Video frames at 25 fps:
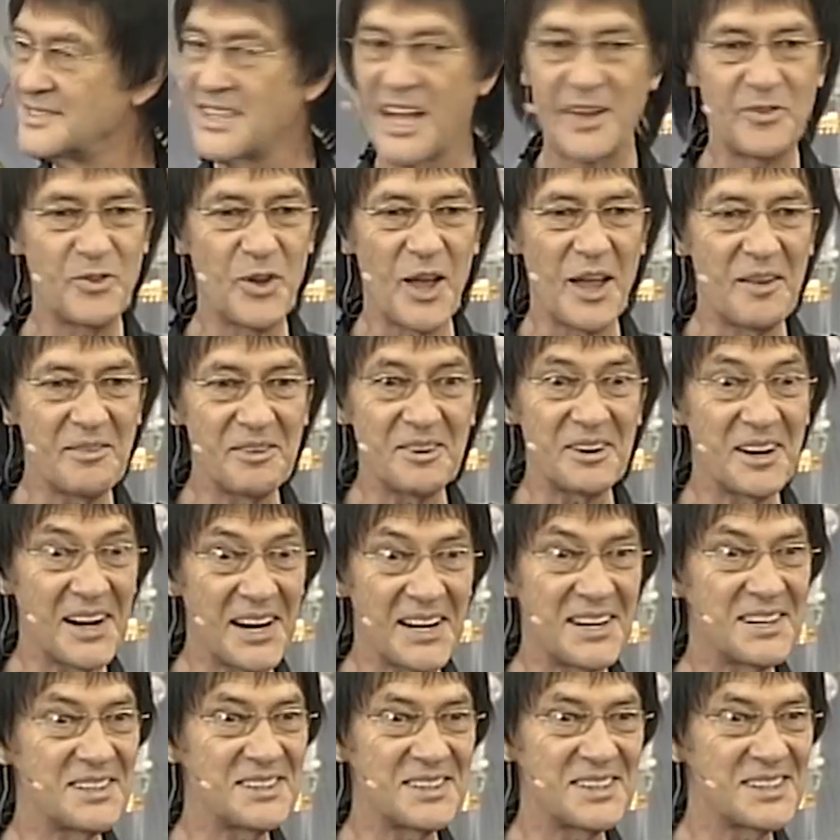Have you ever
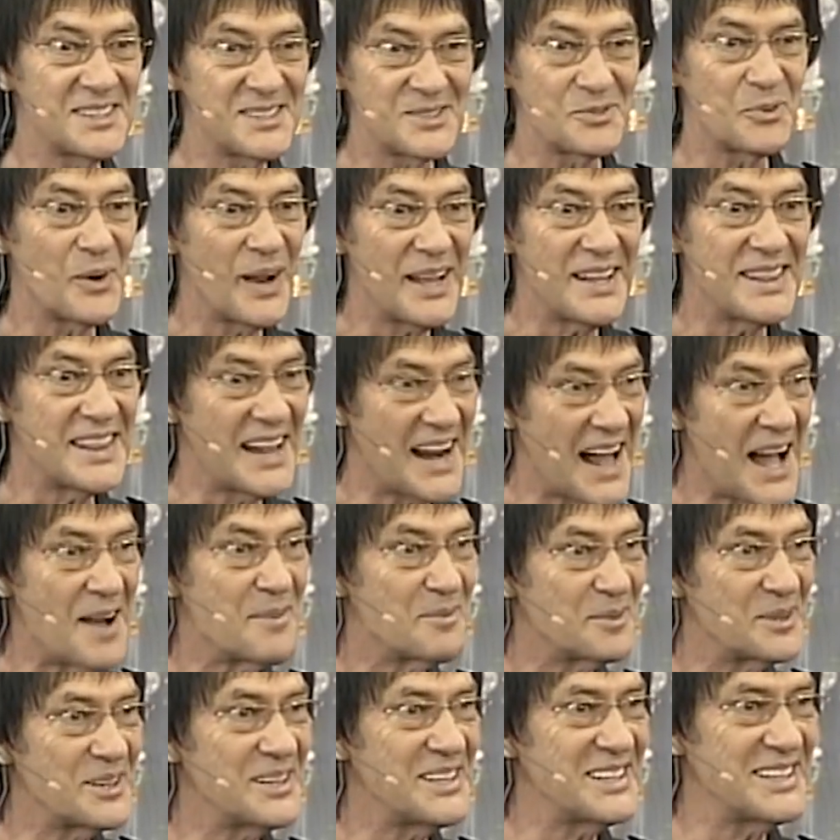read it this way that
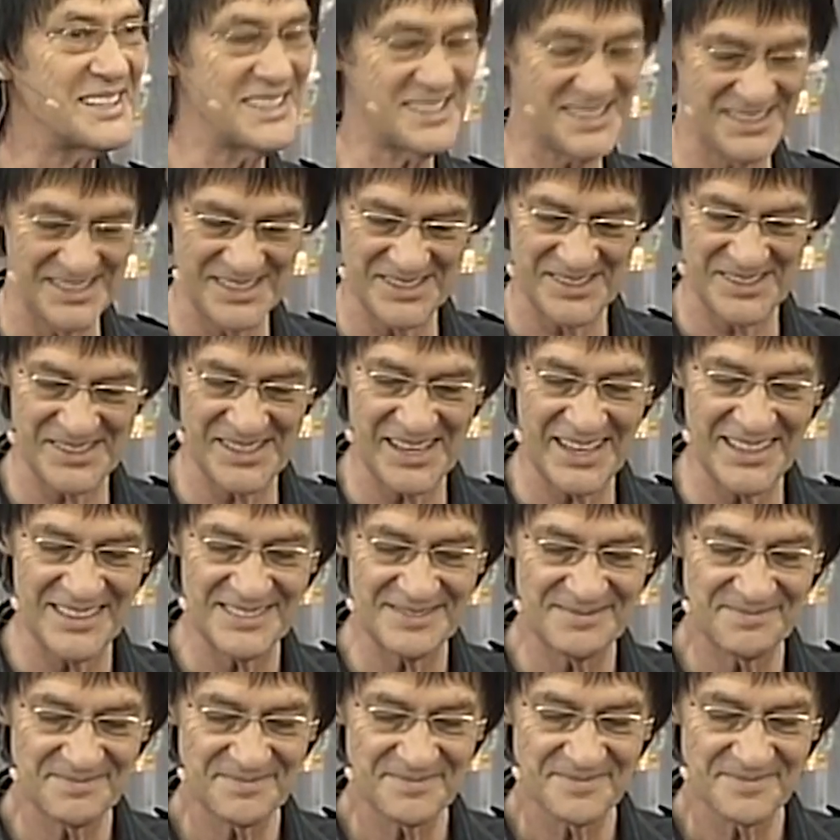I'm reading it here today?